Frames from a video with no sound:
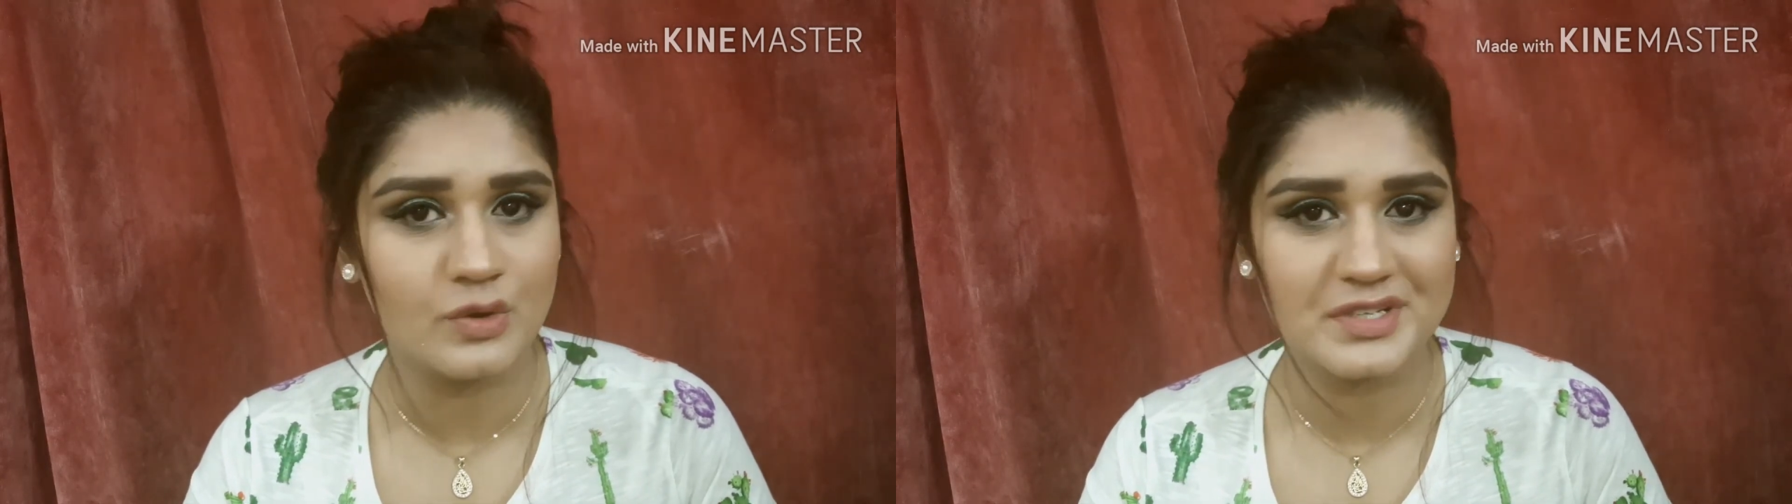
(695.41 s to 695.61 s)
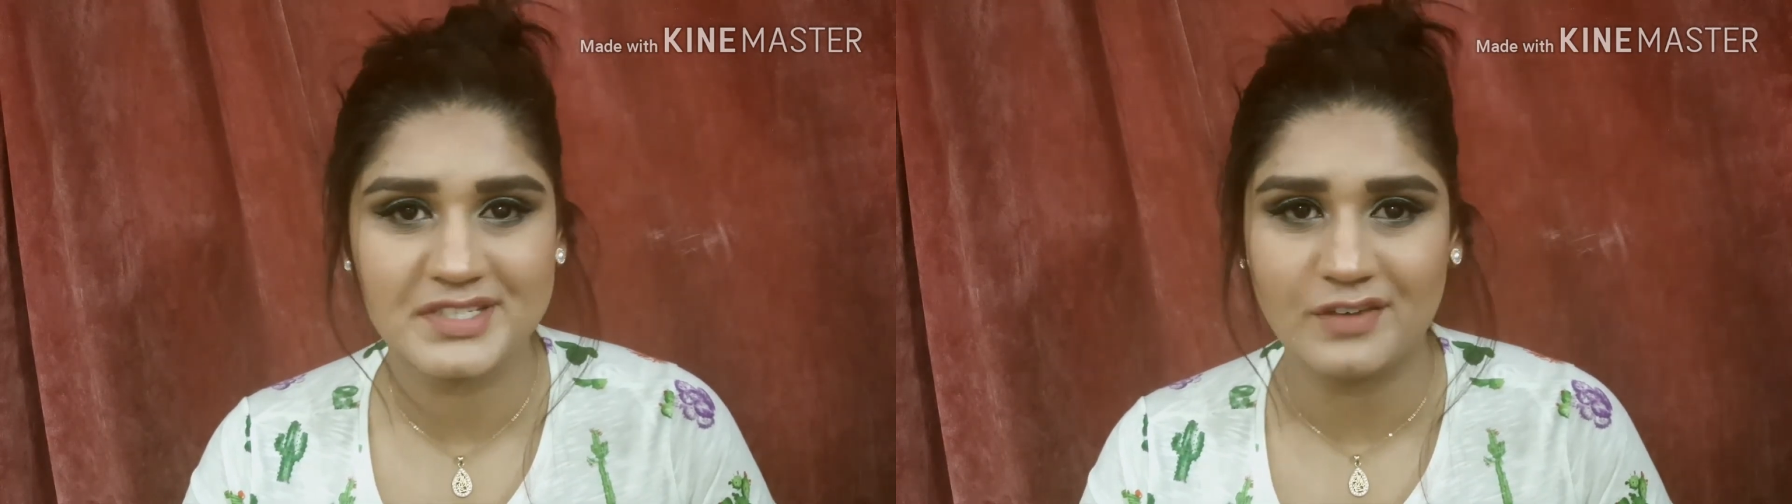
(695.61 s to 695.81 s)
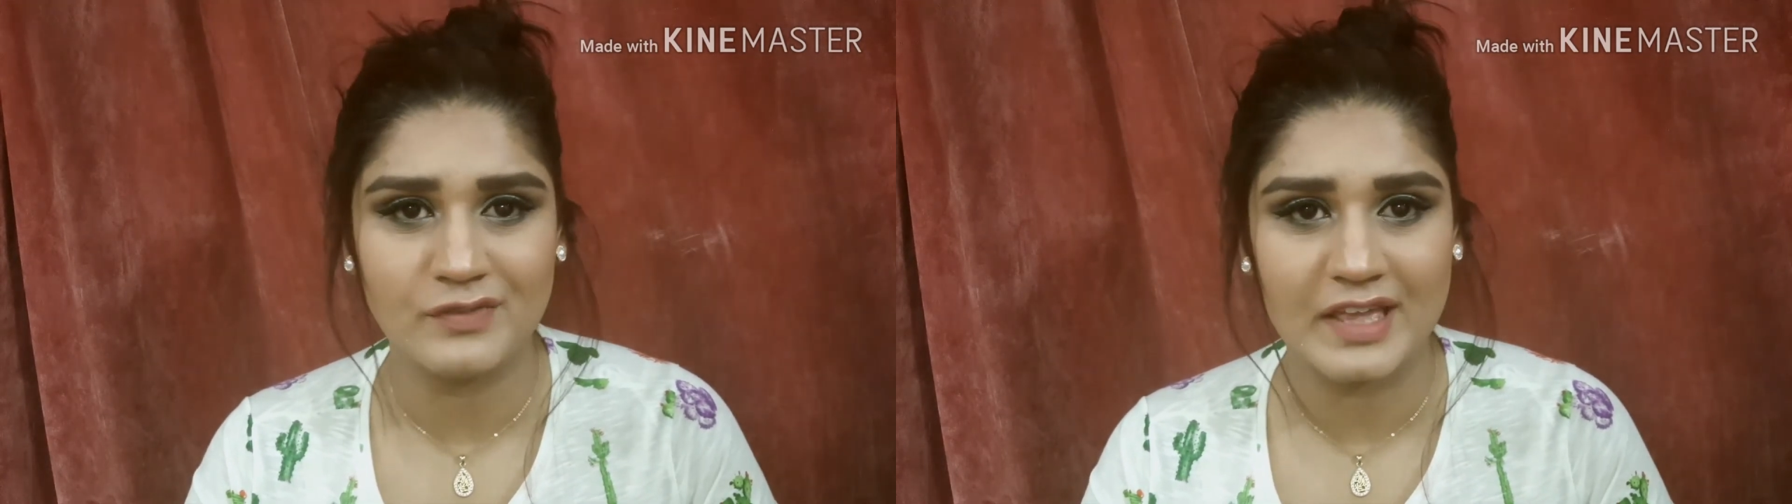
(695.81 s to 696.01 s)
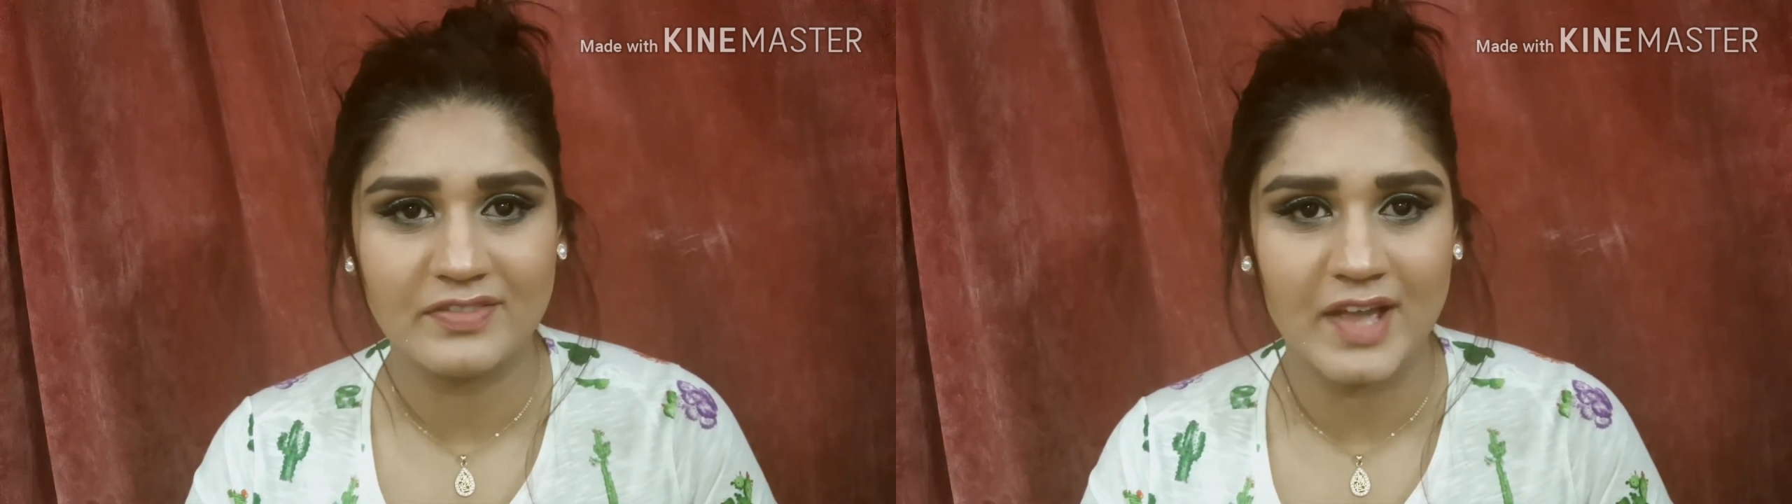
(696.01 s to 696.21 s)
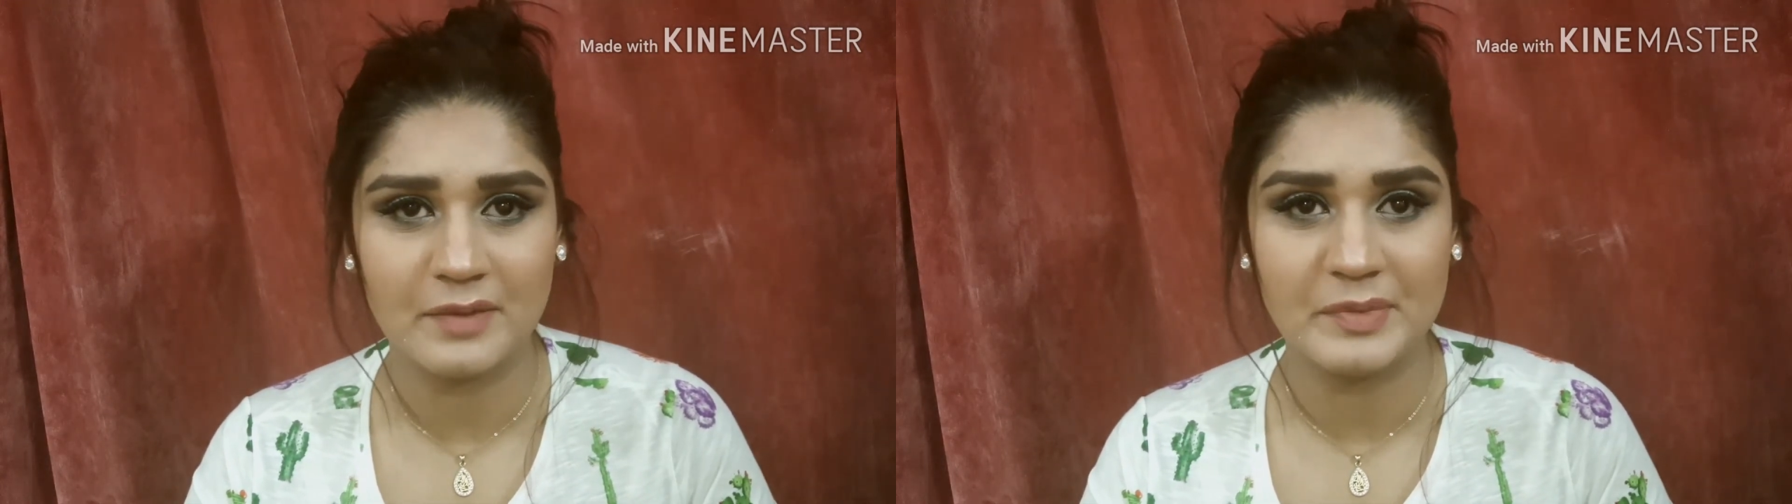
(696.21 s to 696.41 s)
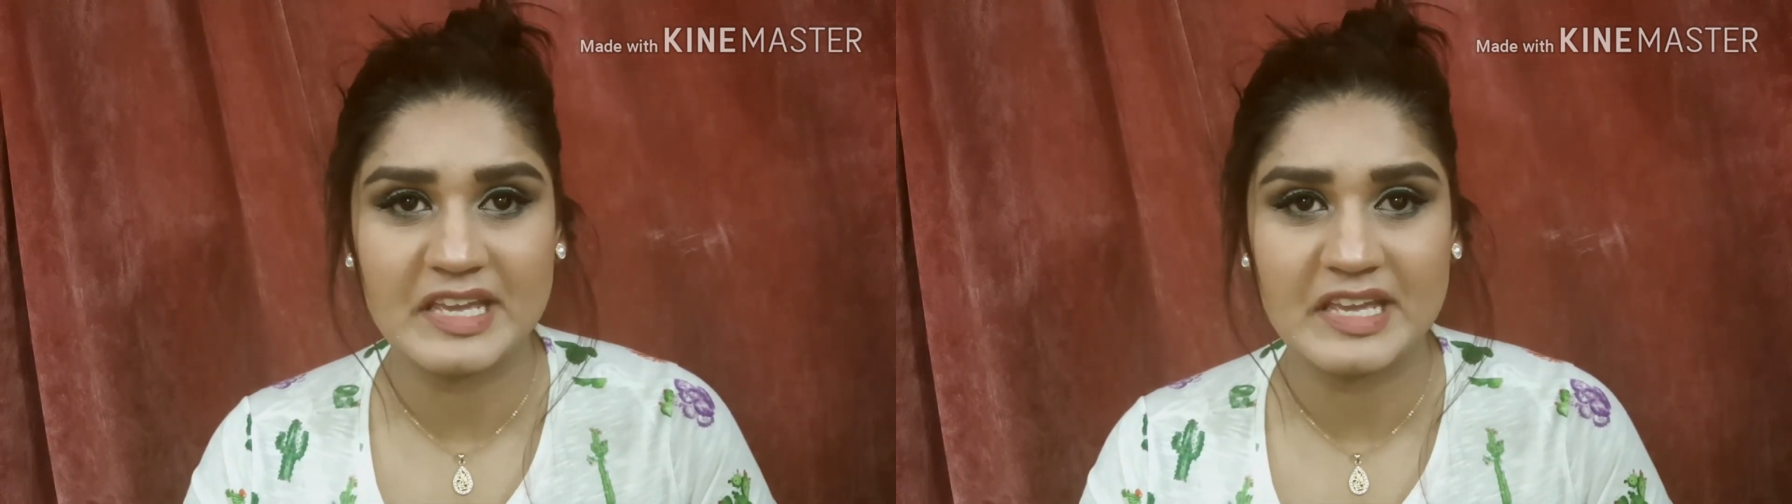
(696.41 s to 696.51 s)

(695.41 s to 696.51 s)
or stuff like that,